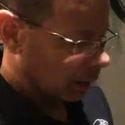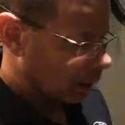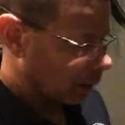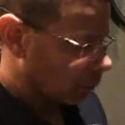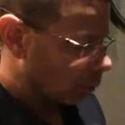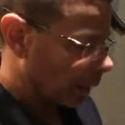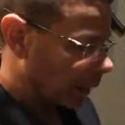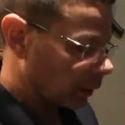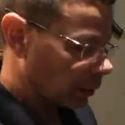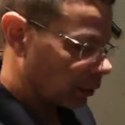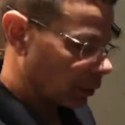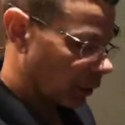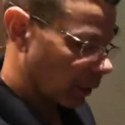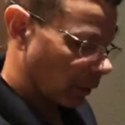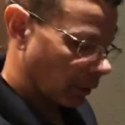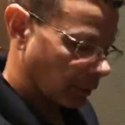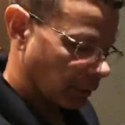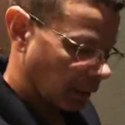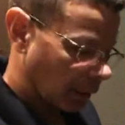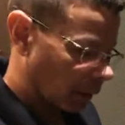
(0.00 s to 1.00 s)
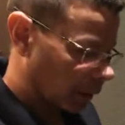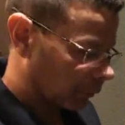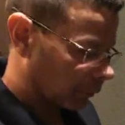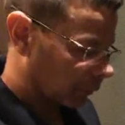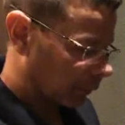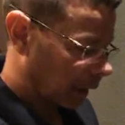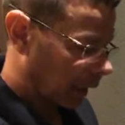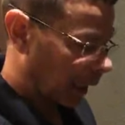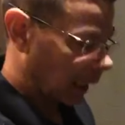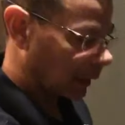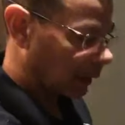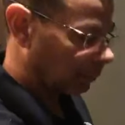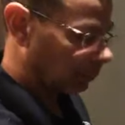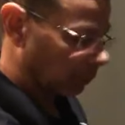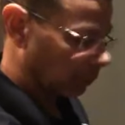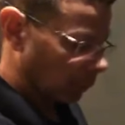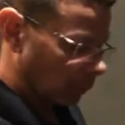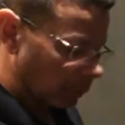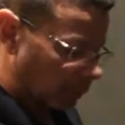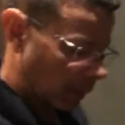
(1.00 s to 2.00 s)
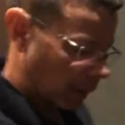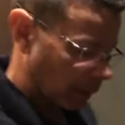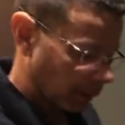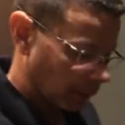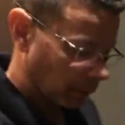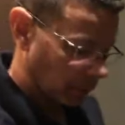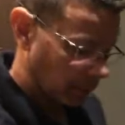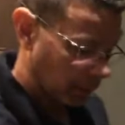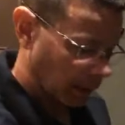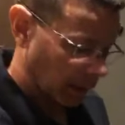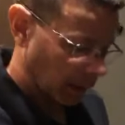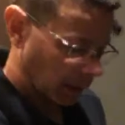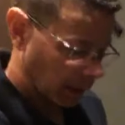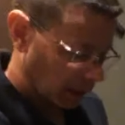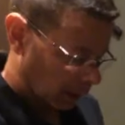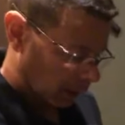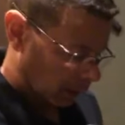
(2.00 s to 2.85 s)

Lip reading: ratios here of cane and blueberry. Okay,